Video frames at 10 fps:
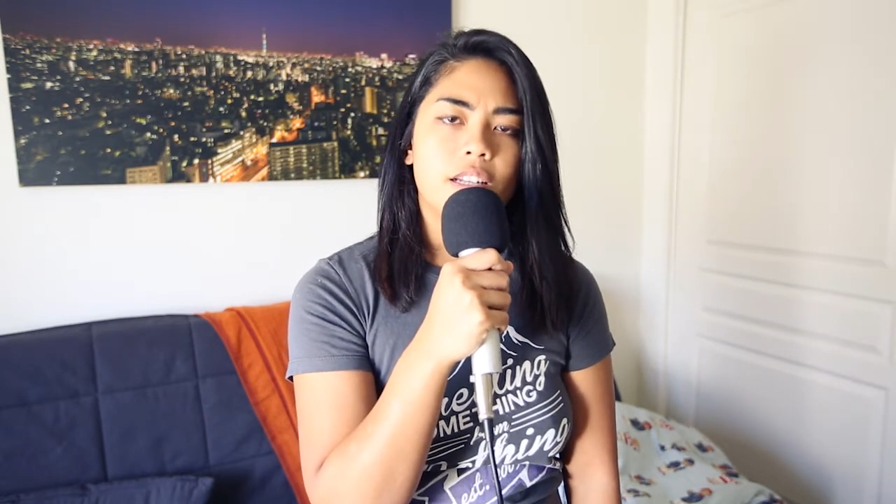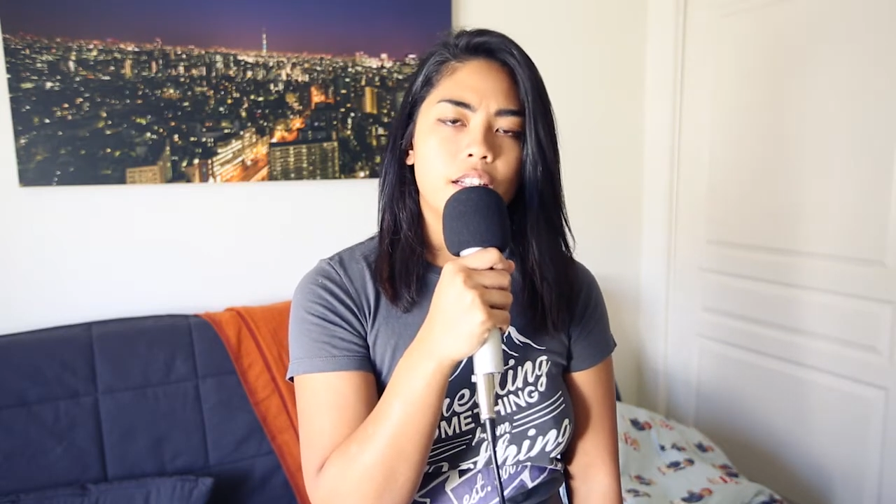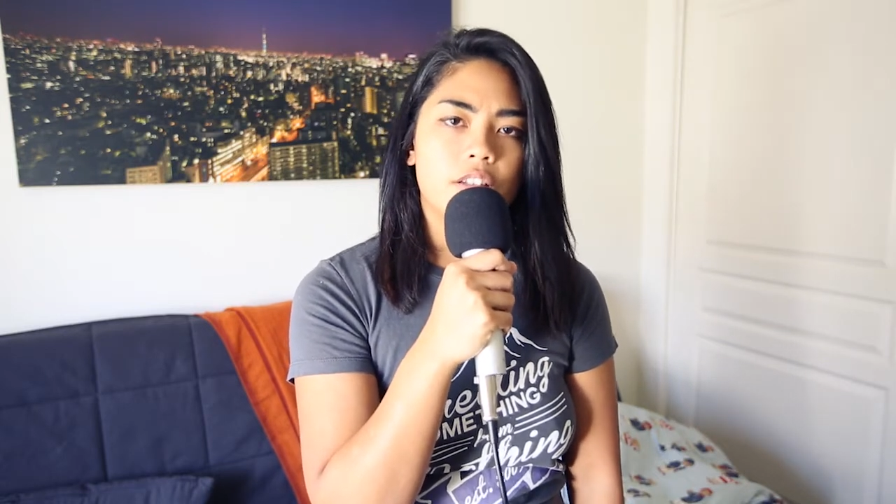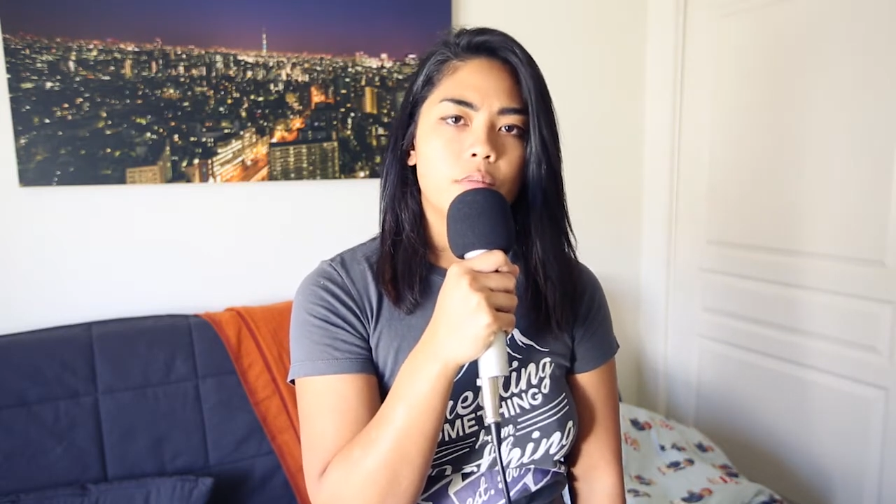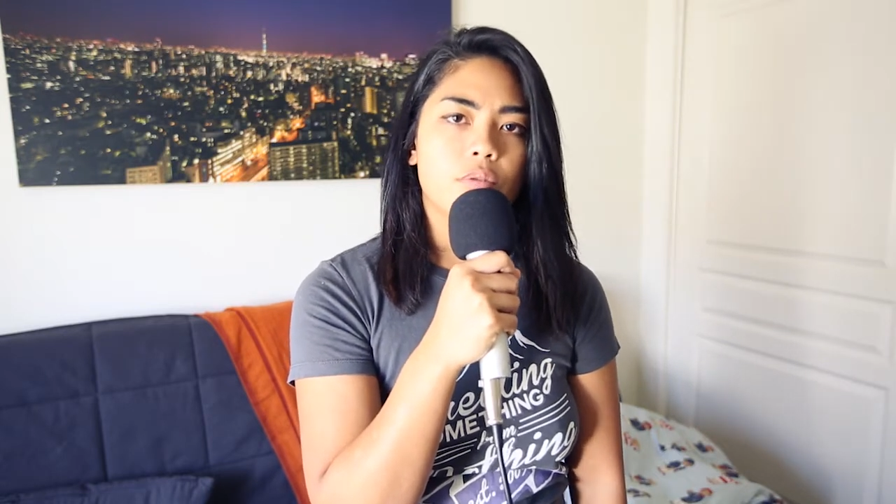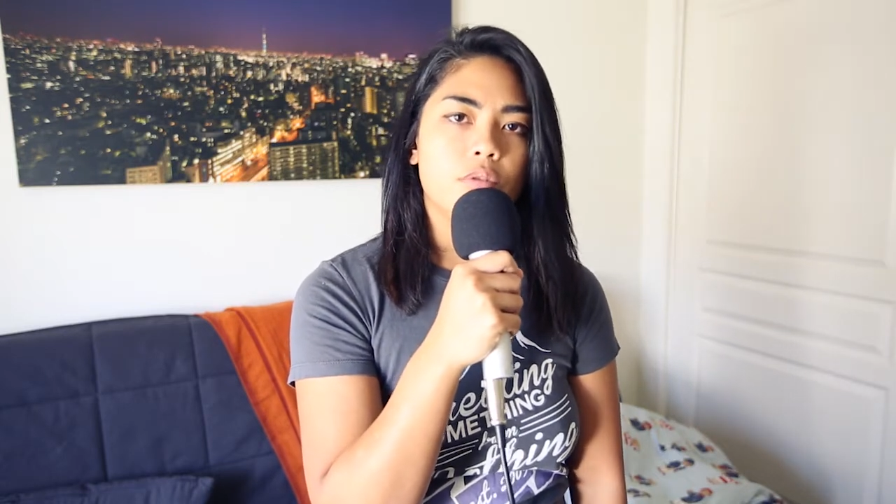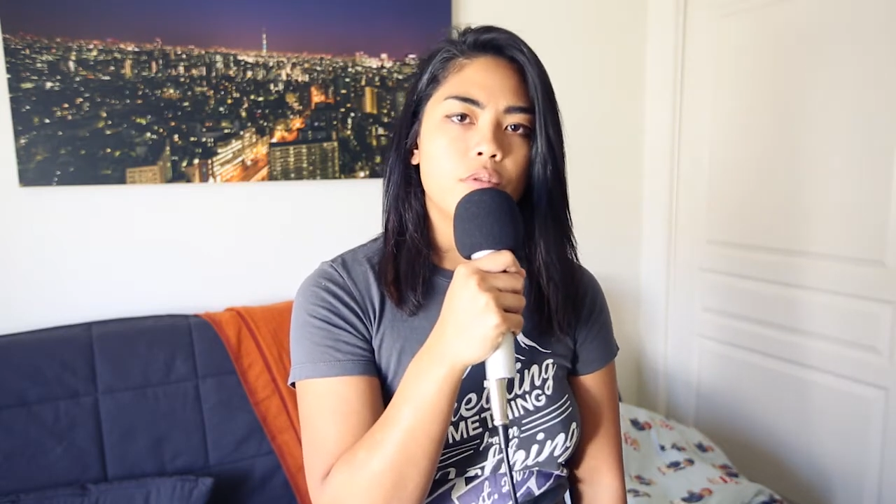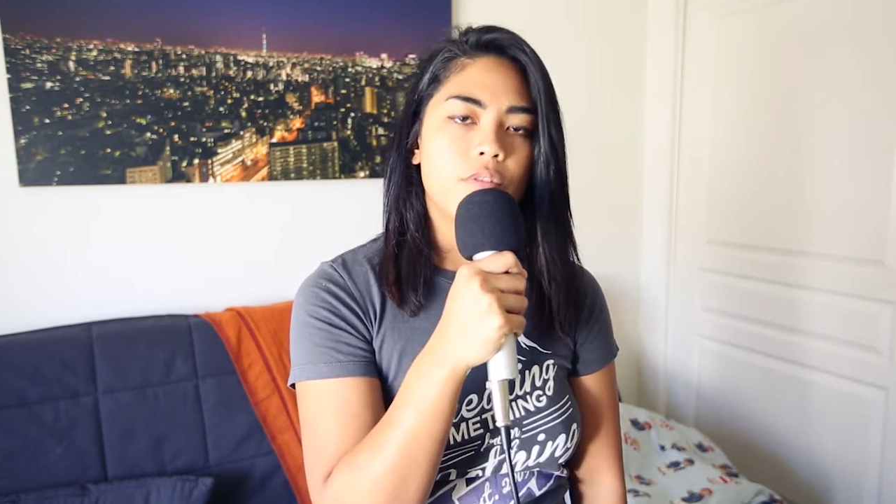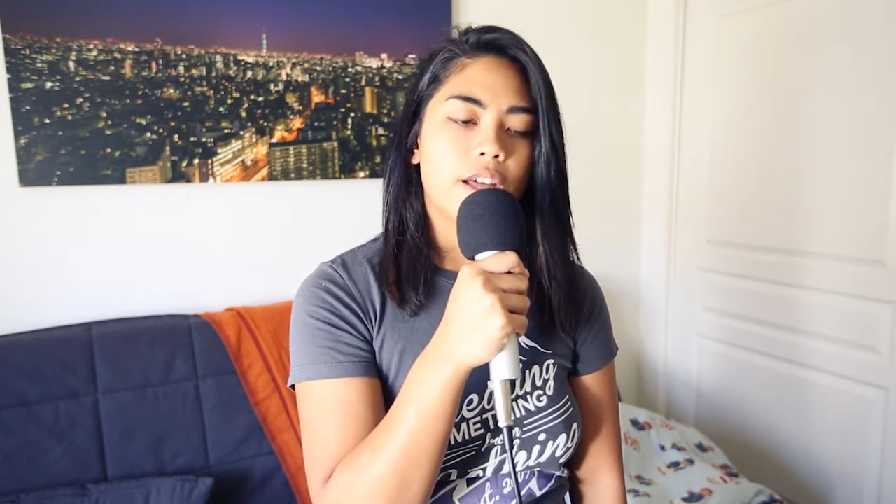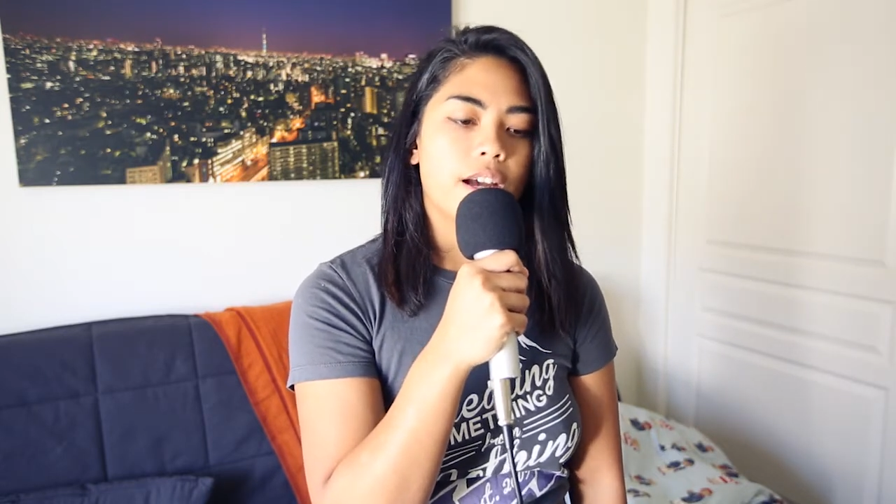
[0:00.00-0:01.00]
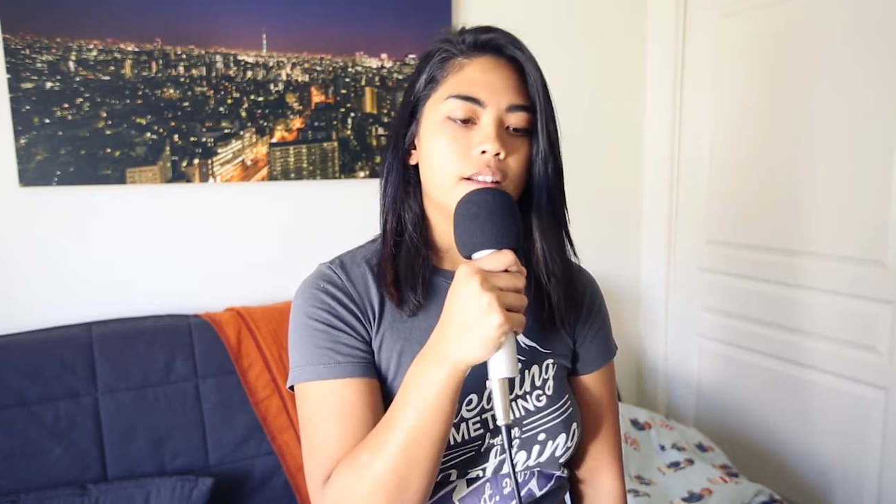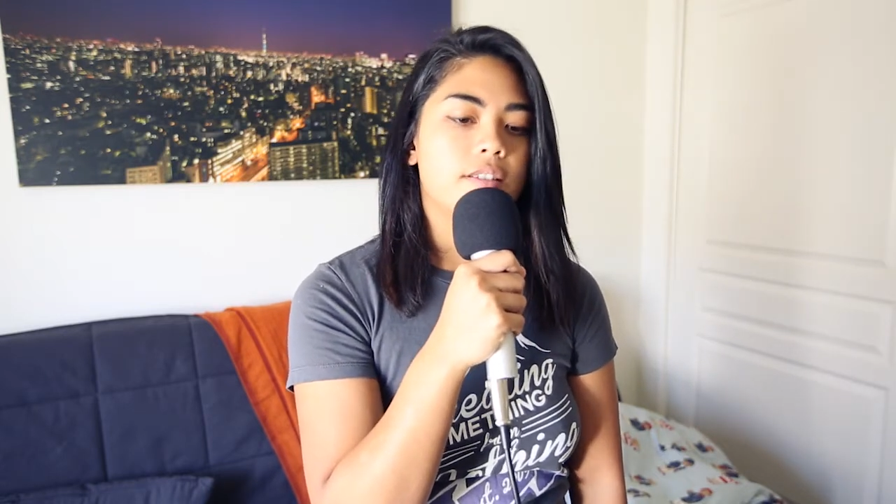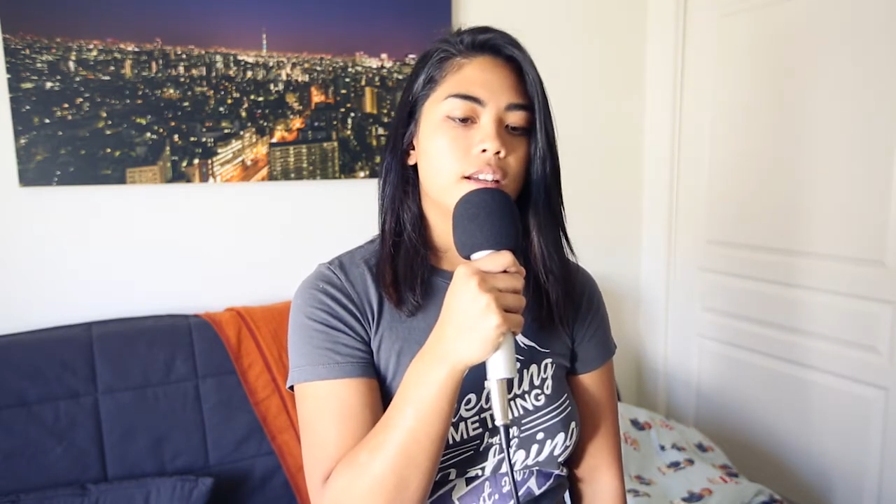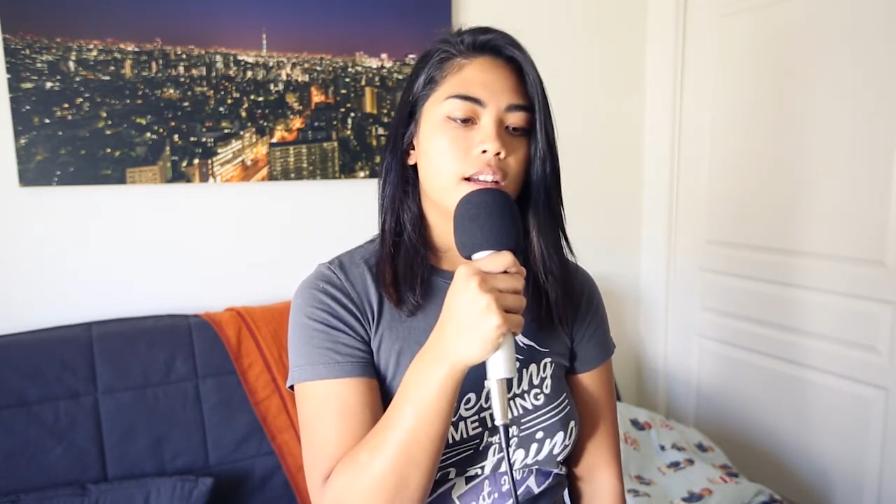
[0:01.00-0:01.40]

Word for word: I need to improve that.